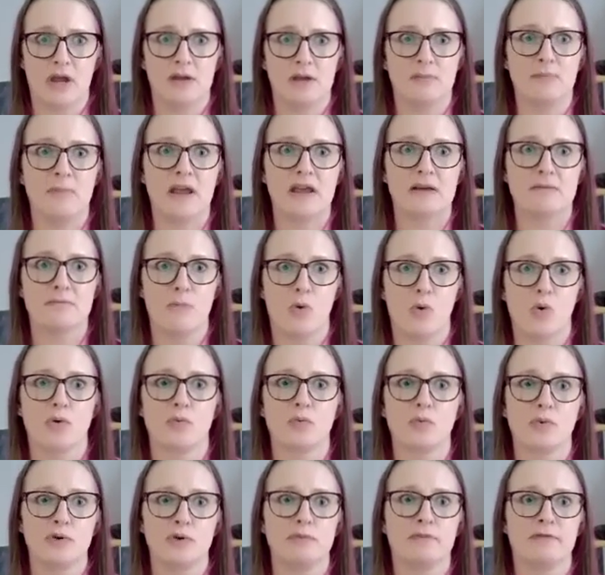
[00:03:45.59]
and make
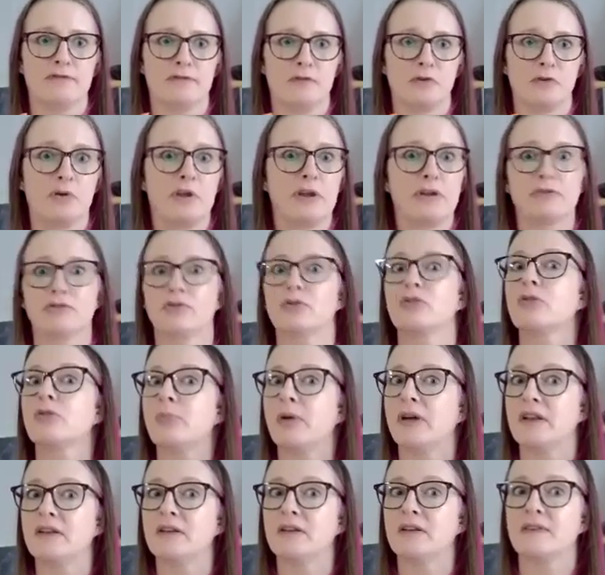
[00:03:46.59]
more room for
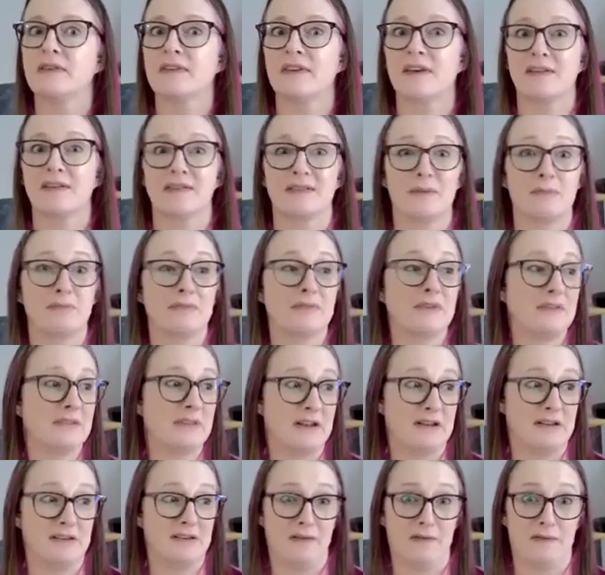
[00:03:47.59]
interdependence as something
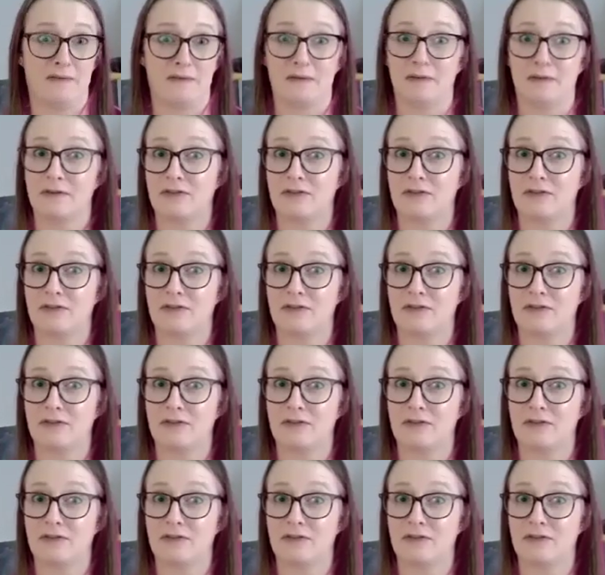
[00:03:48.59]
that is